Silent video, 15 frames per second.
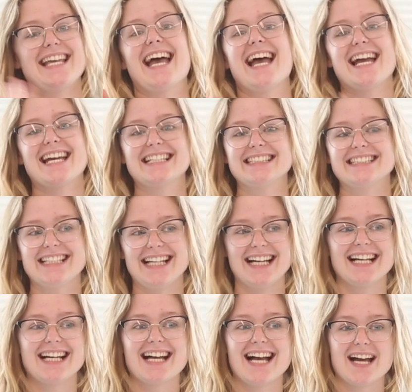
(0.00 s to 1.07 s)
Hi,
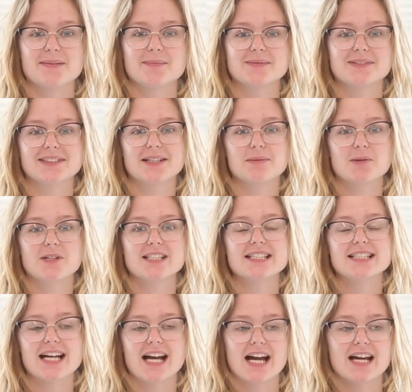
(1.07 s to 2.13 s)
I'm
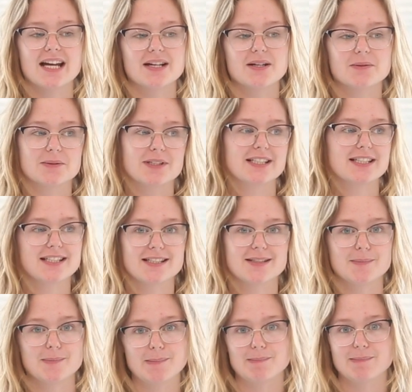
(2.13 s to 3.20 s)
Liberty. I work here
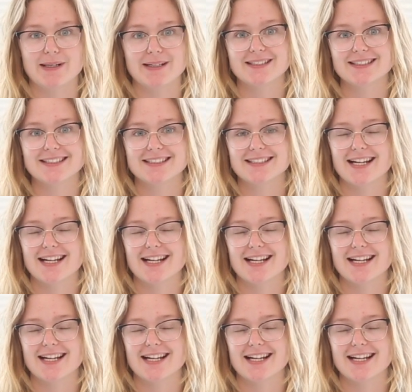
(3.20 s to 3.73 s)
at BARC.